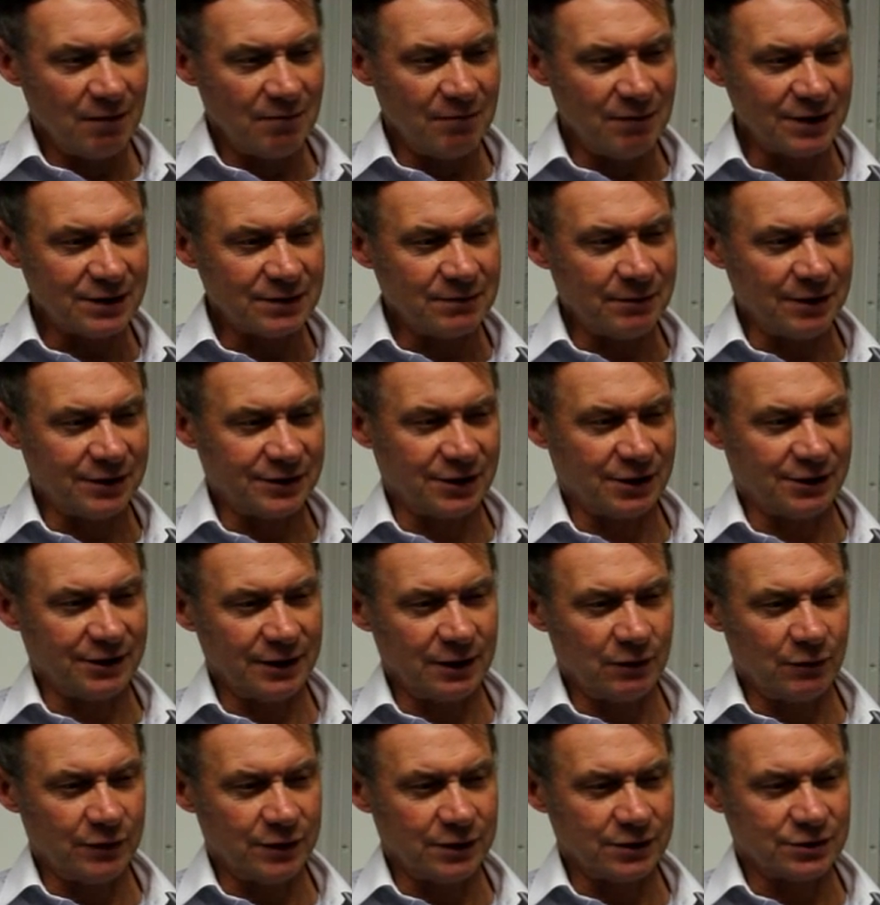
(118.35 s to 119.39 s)

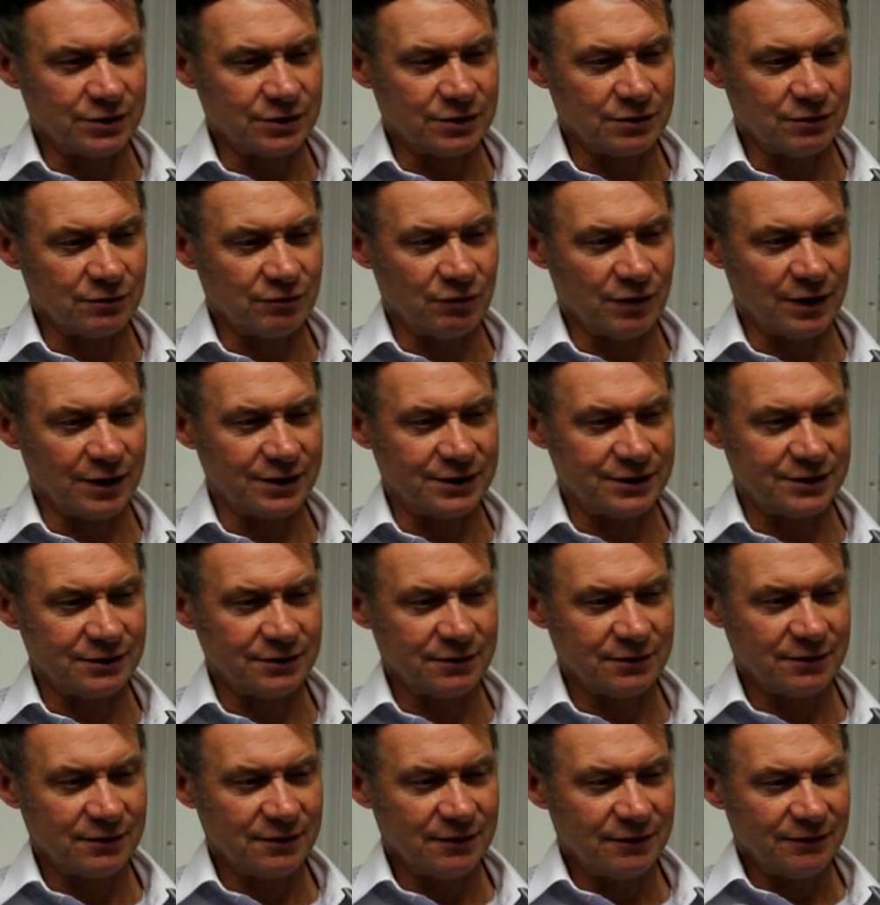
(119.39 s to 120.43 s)
Mathematically, we can write
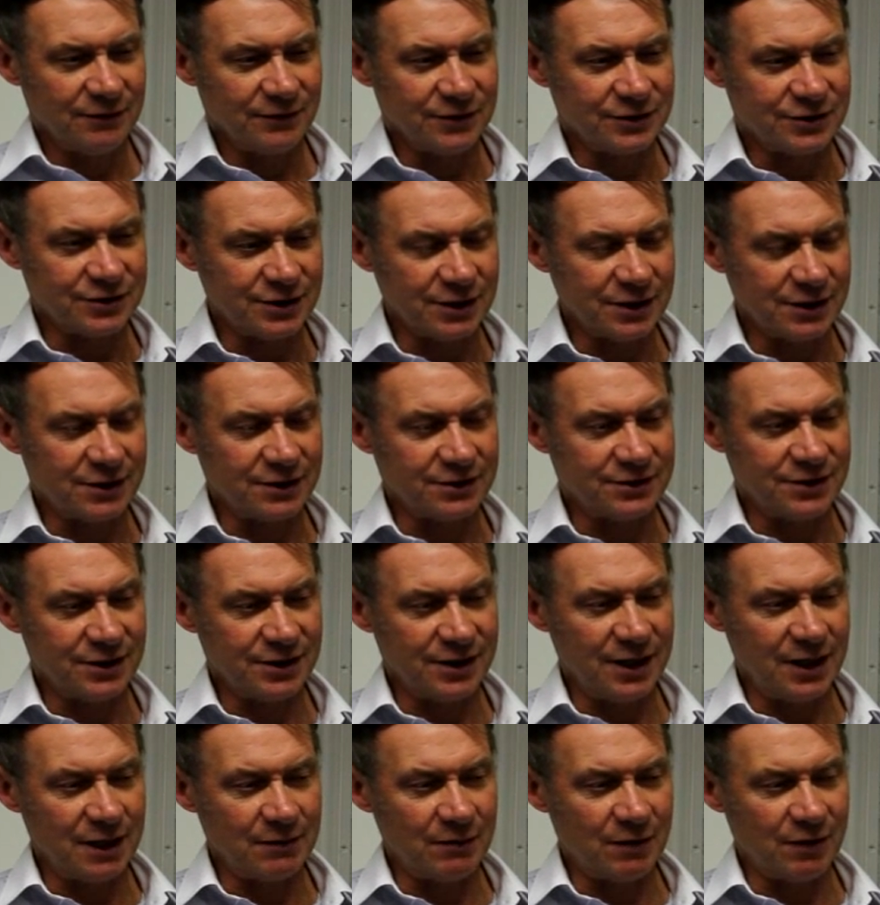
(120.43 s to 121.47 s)
circuit
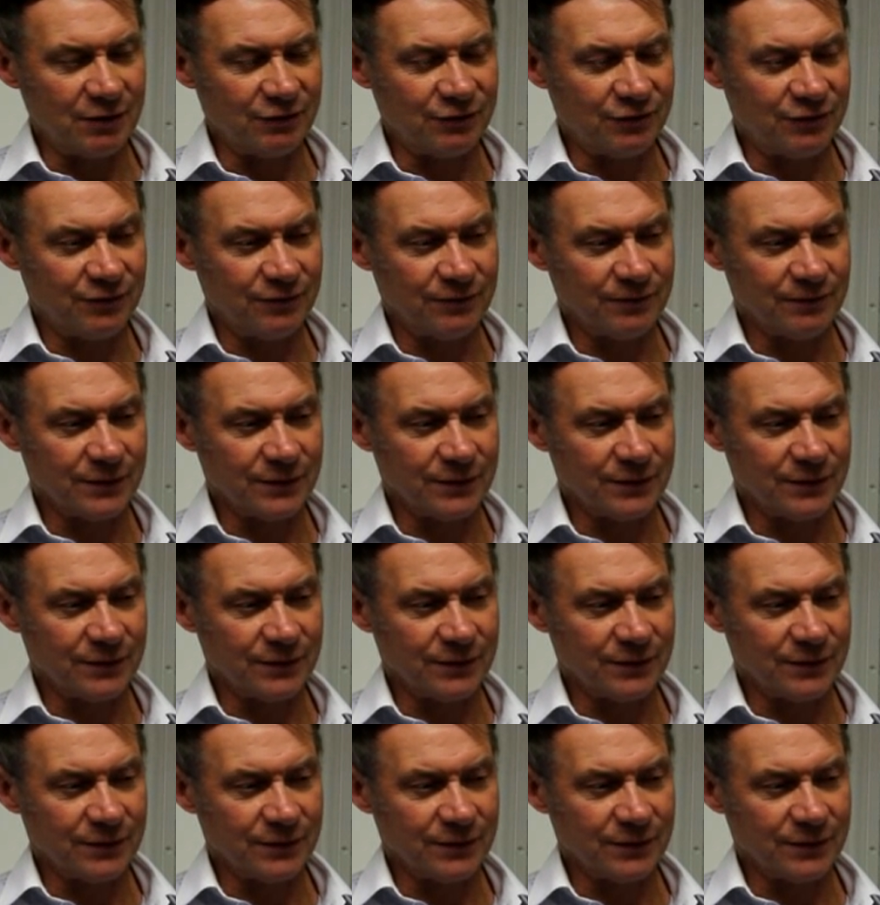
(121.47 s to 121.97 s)
EMF